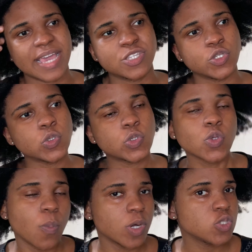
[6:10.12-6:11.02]
use
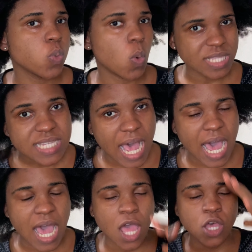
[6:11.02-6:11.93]
so much
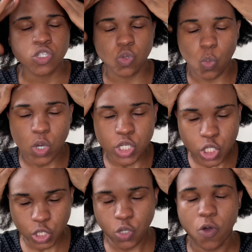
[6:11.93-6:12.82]
water to
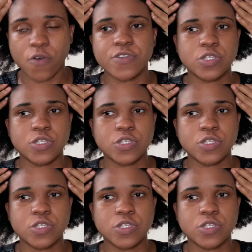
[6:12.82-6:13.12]
wash it off.